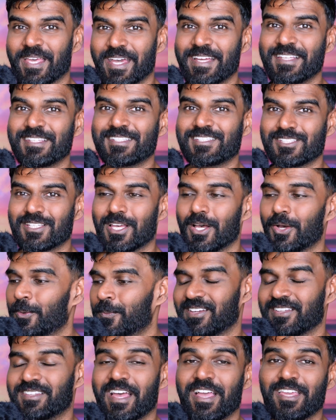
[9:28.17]
And
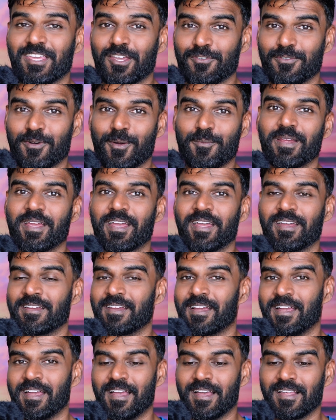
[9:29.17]
so uh, thank you for
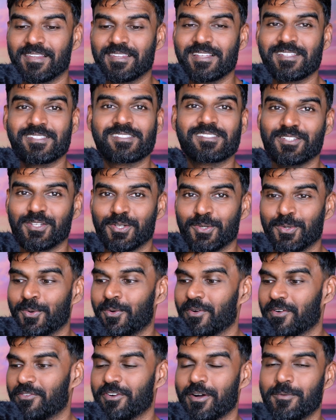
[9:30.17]
bringing this
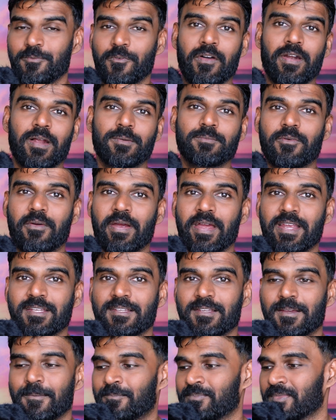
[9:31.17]
new firmware upgrade